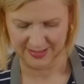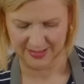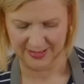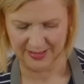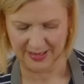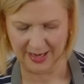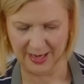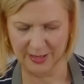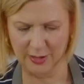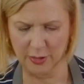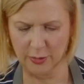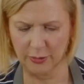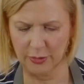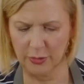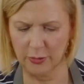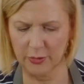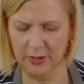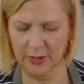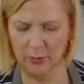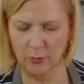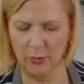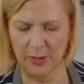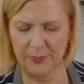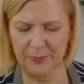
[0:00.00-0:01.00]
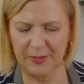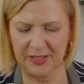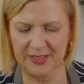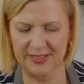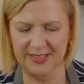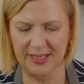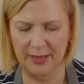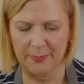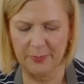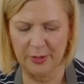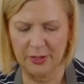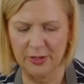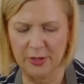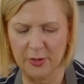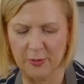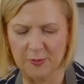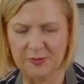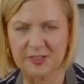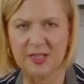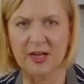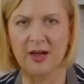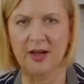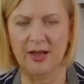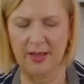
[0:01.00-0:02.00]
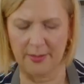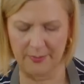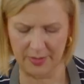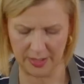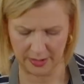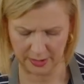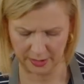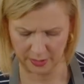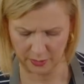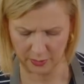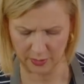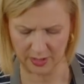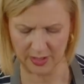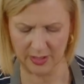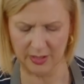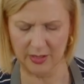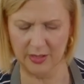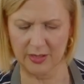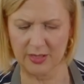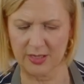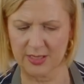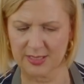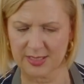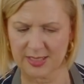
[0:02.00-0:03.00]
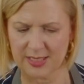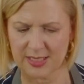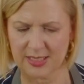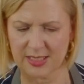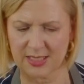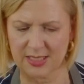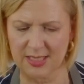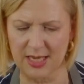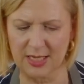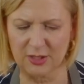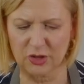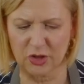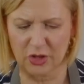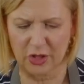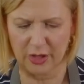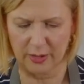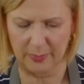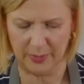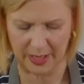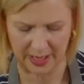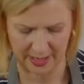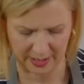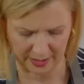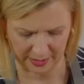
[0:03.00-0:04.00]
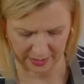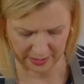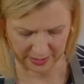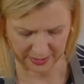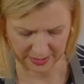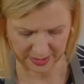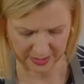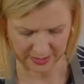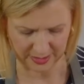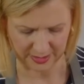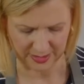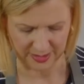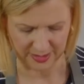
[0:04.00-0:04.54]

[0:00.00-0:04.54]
I know you can whip these up in no time. You are such good bakers.